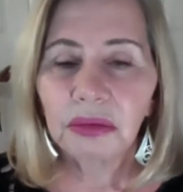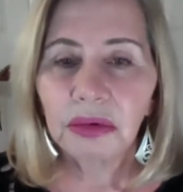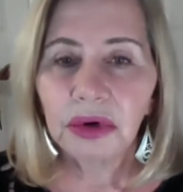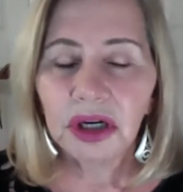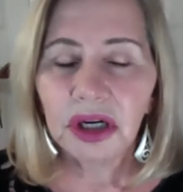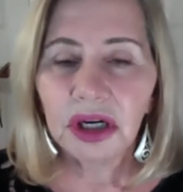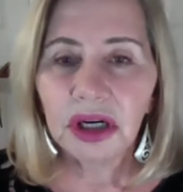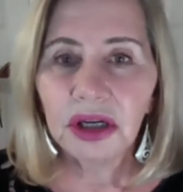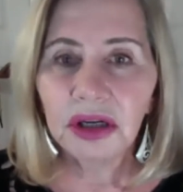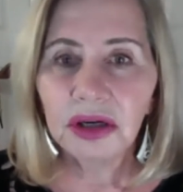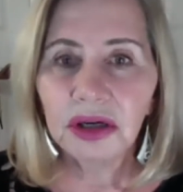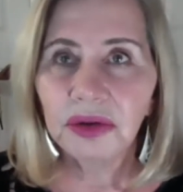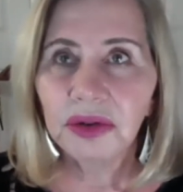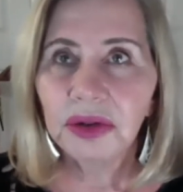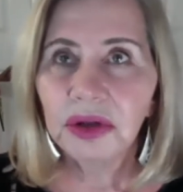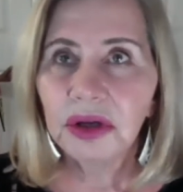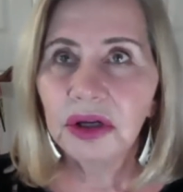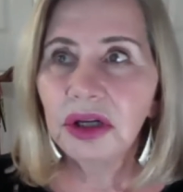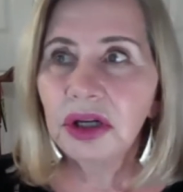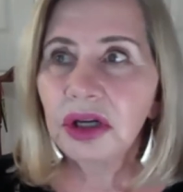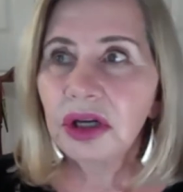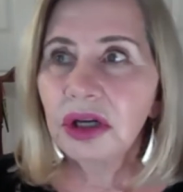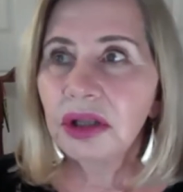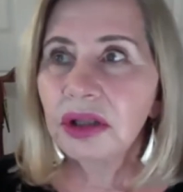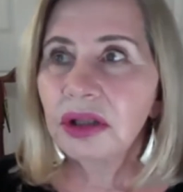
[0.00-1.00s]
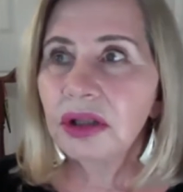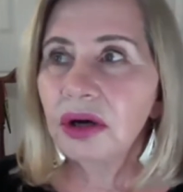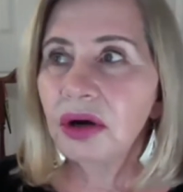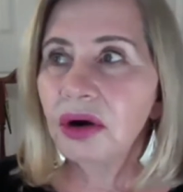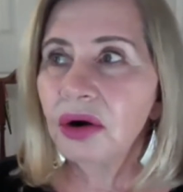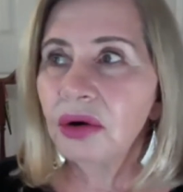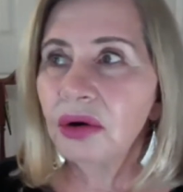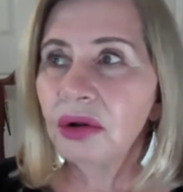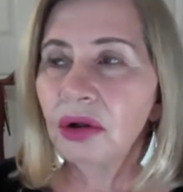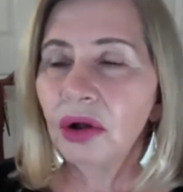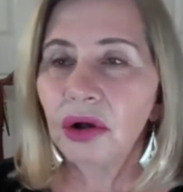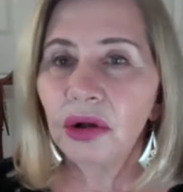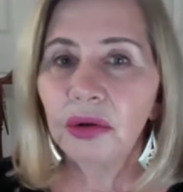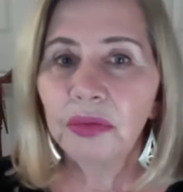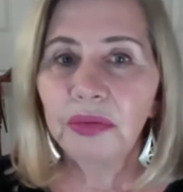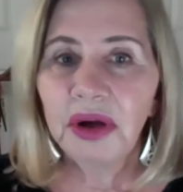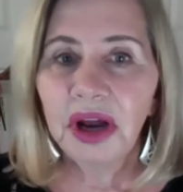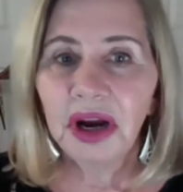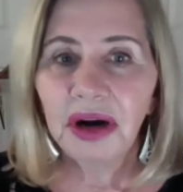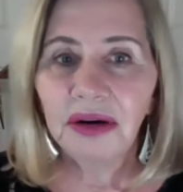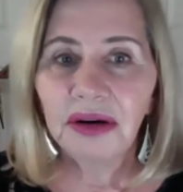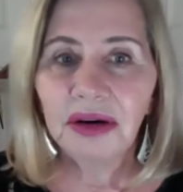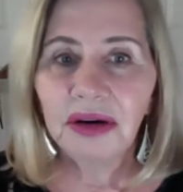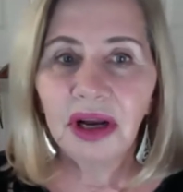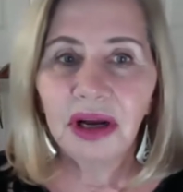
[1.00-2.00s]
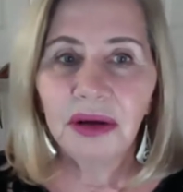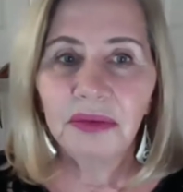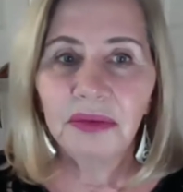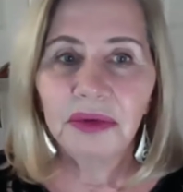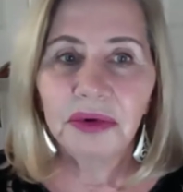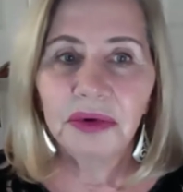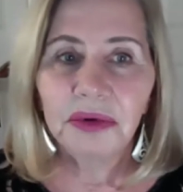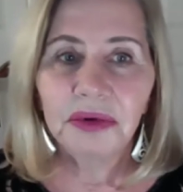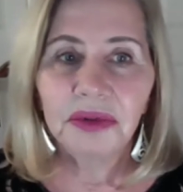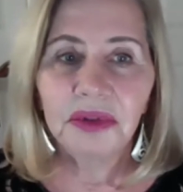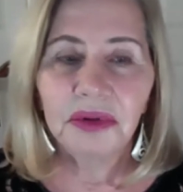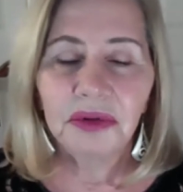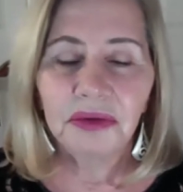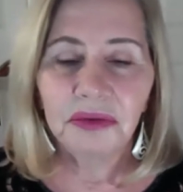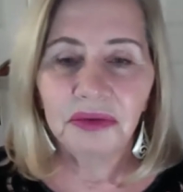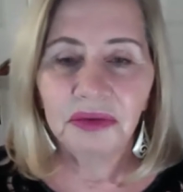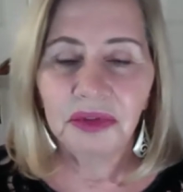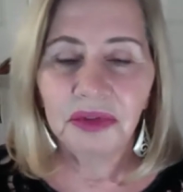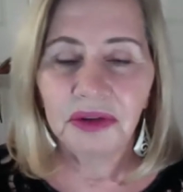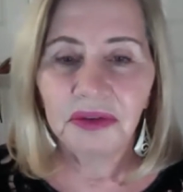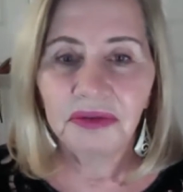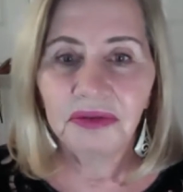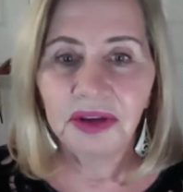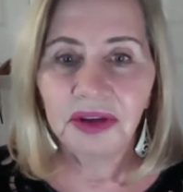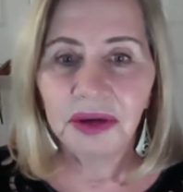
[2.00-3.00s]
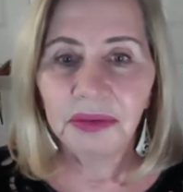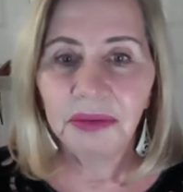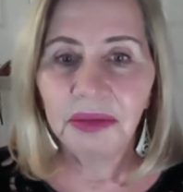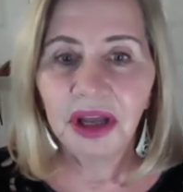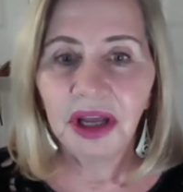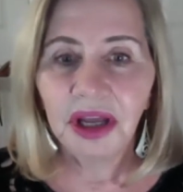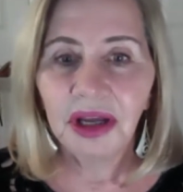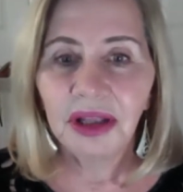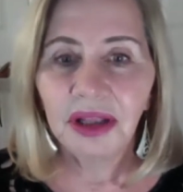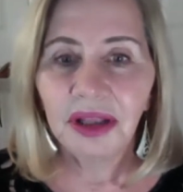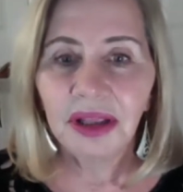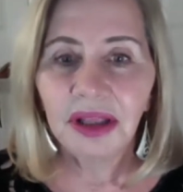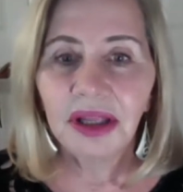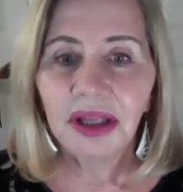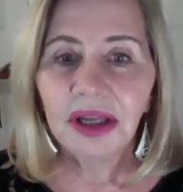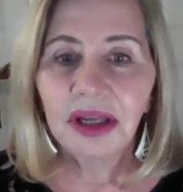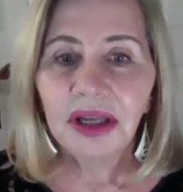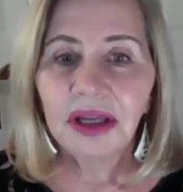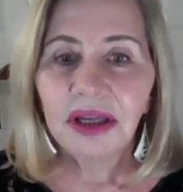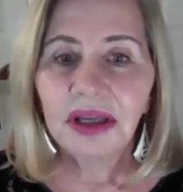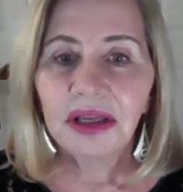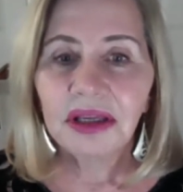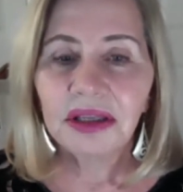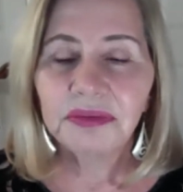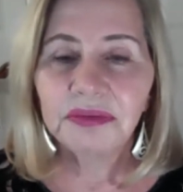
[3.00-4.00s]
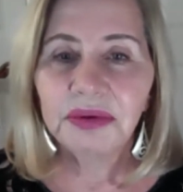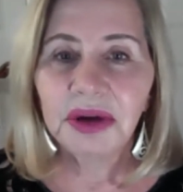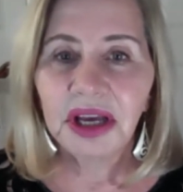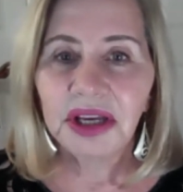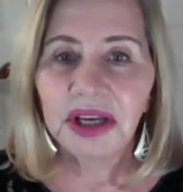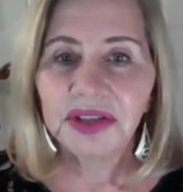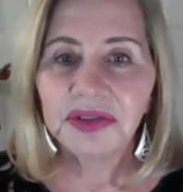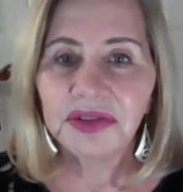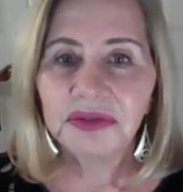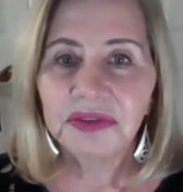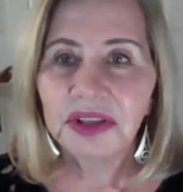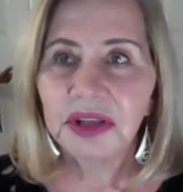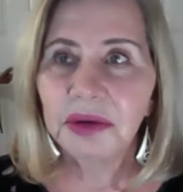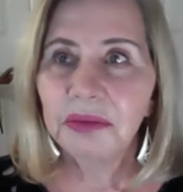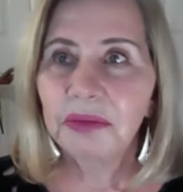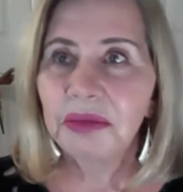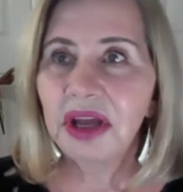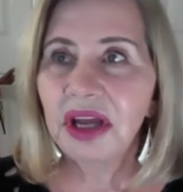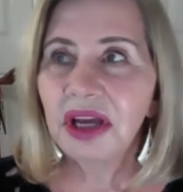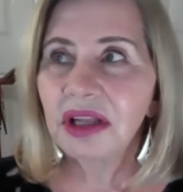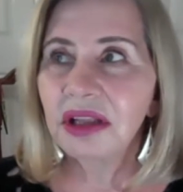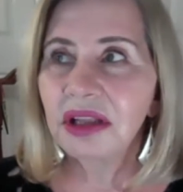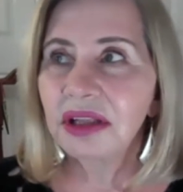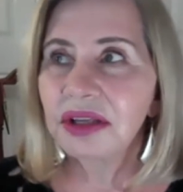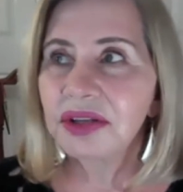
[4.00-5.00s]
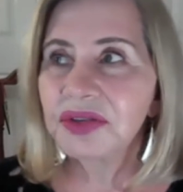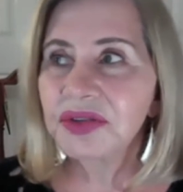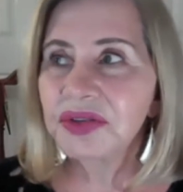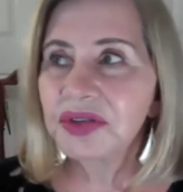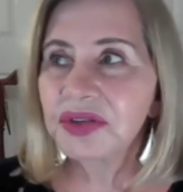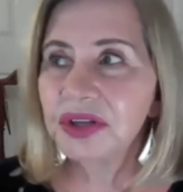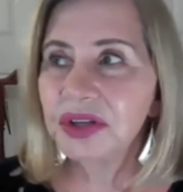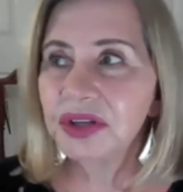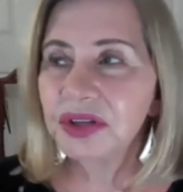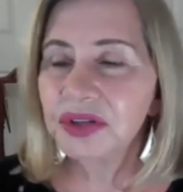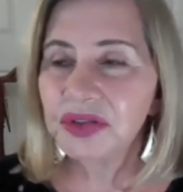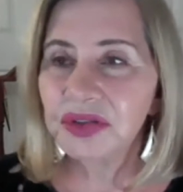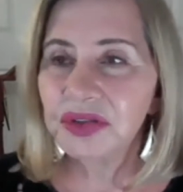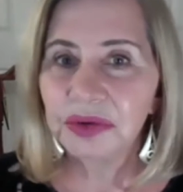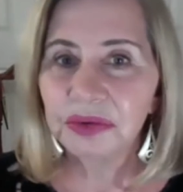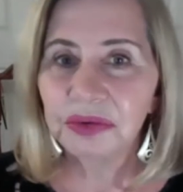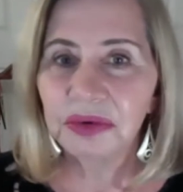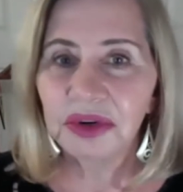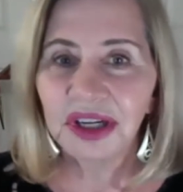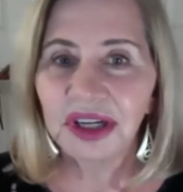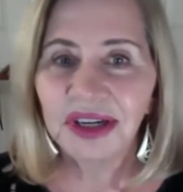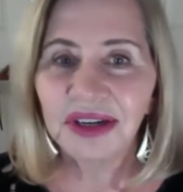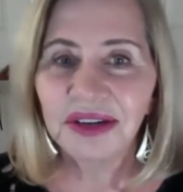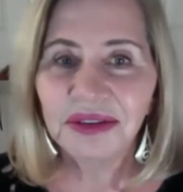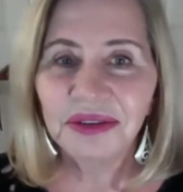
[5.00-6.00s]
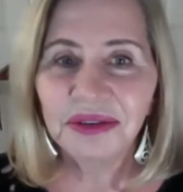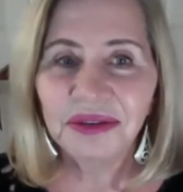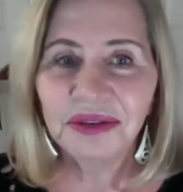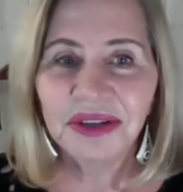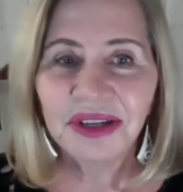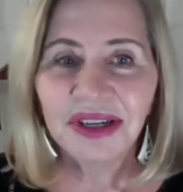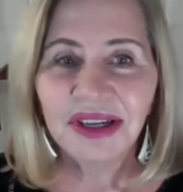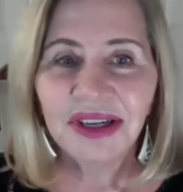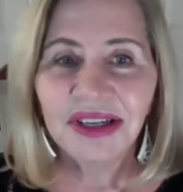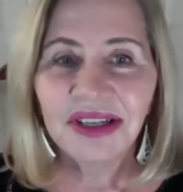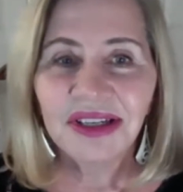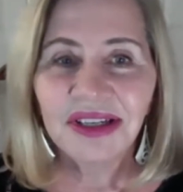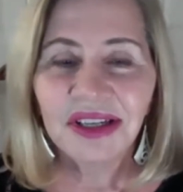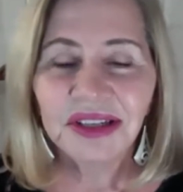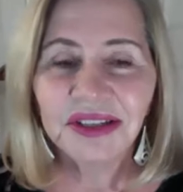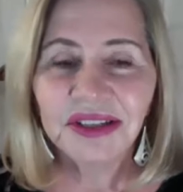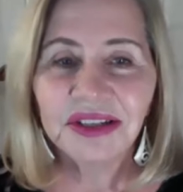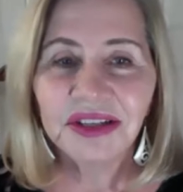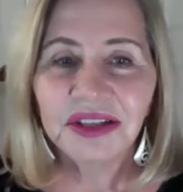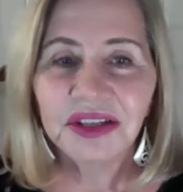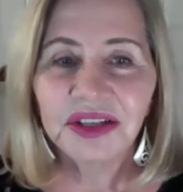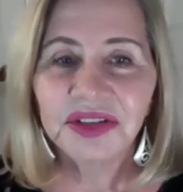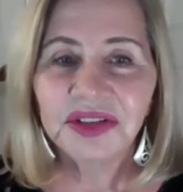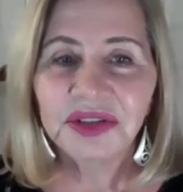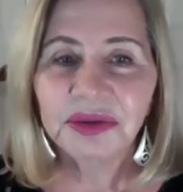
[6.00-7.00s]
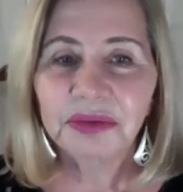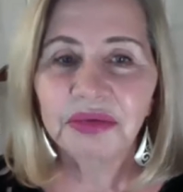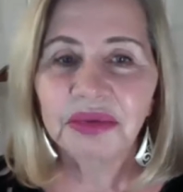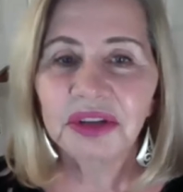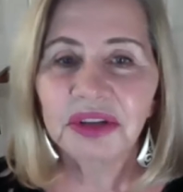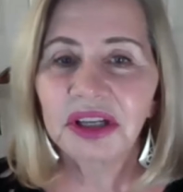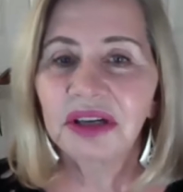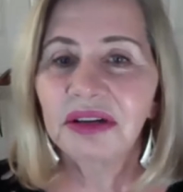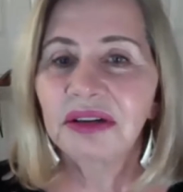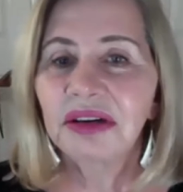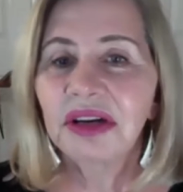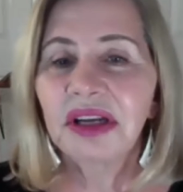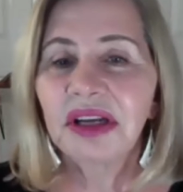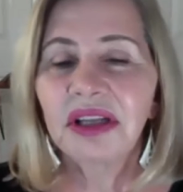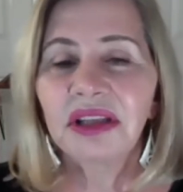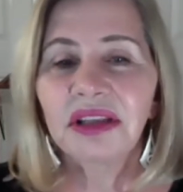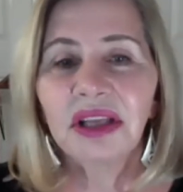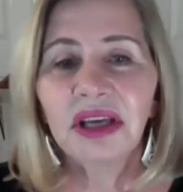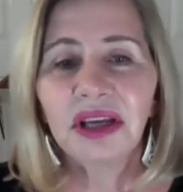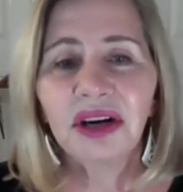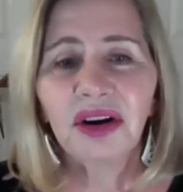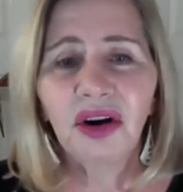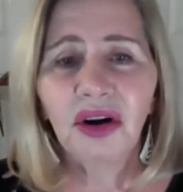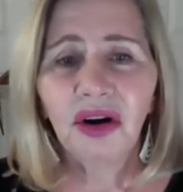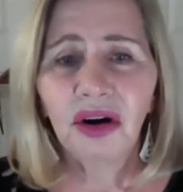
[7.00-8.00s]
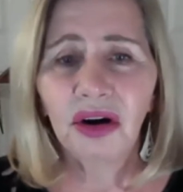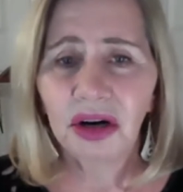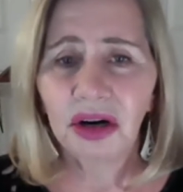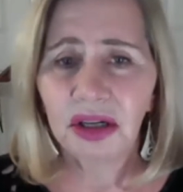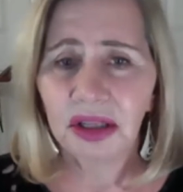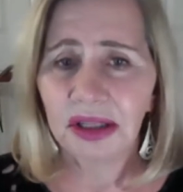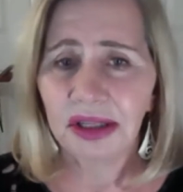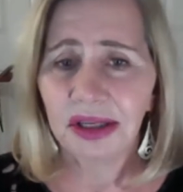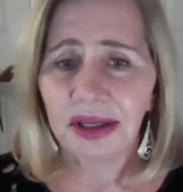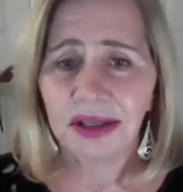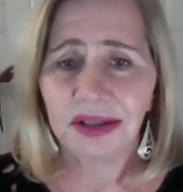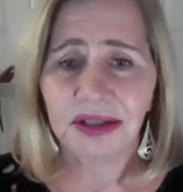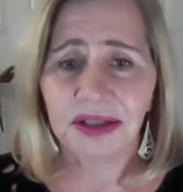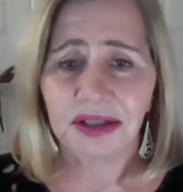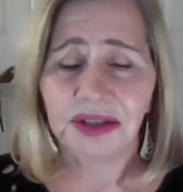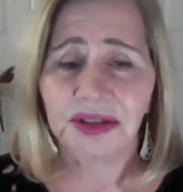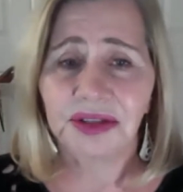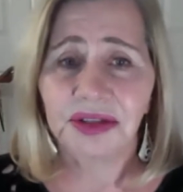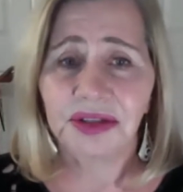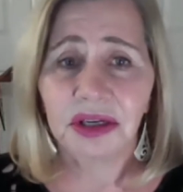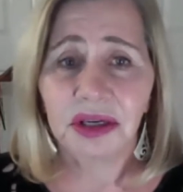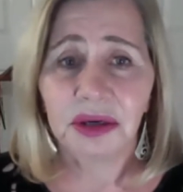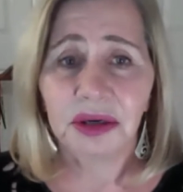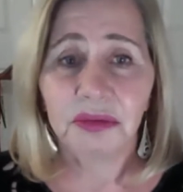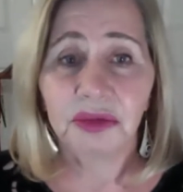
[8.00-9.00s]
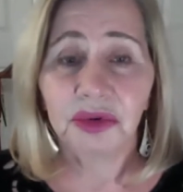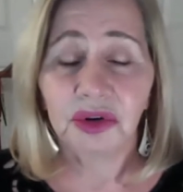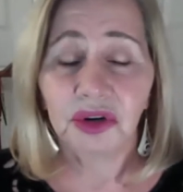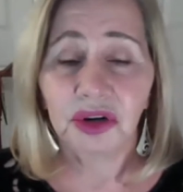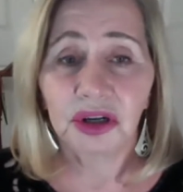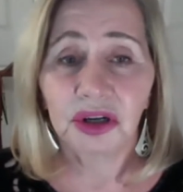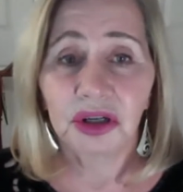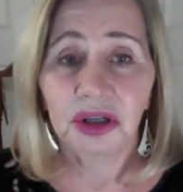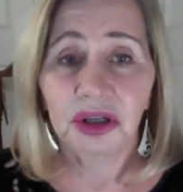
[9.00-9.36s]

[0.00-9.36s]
you know, the whole old paradigm, the female is passive and the male is the one who does the discipline, that hardly exists anymore.